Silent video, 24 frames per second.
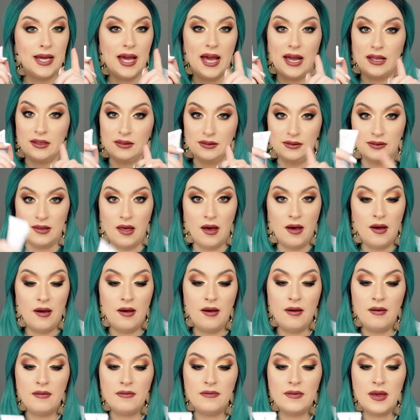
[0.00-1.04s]
I
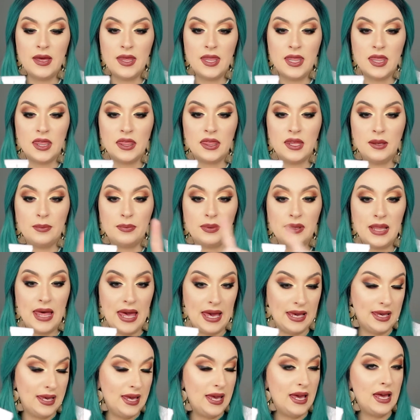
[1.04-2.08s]
love the
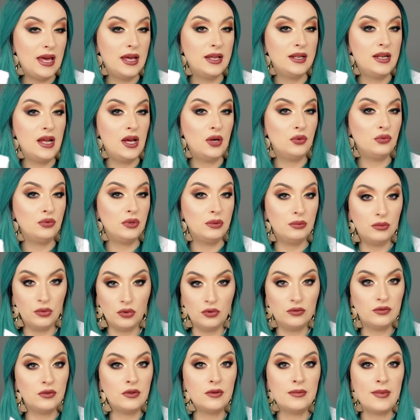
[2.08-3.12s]
blackhead
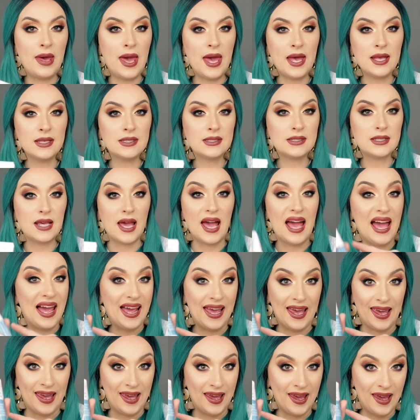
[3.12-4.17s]
removal mask. I
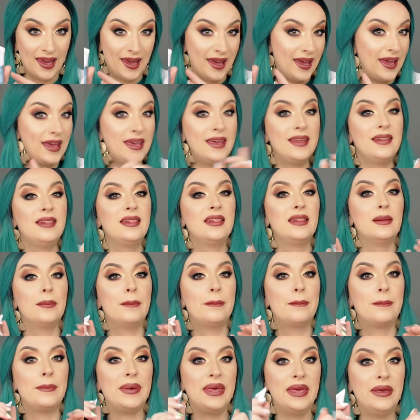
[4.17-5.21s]
hate the
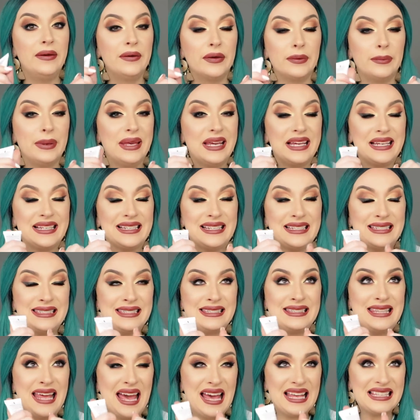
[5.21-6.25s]
peel
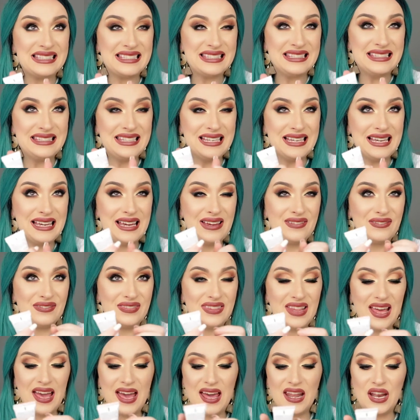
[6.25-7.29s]
because that
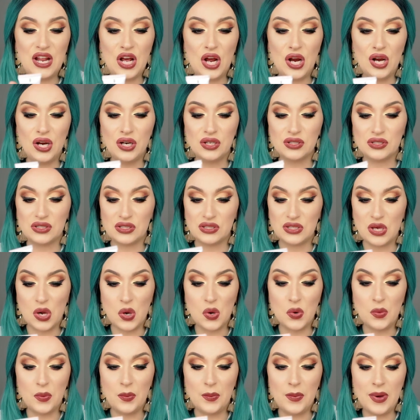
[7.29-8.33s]
stuff, that hurts
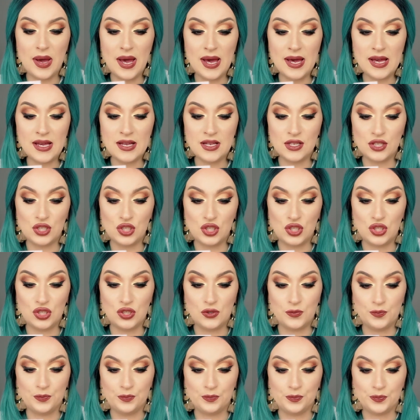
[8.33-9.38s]
so
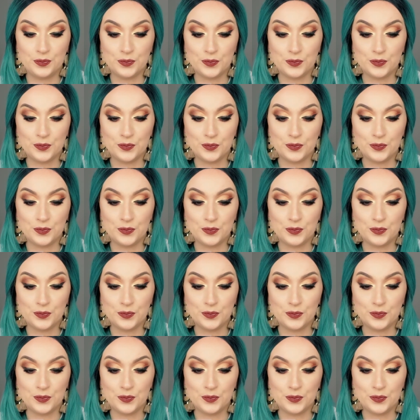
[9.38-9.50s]
much.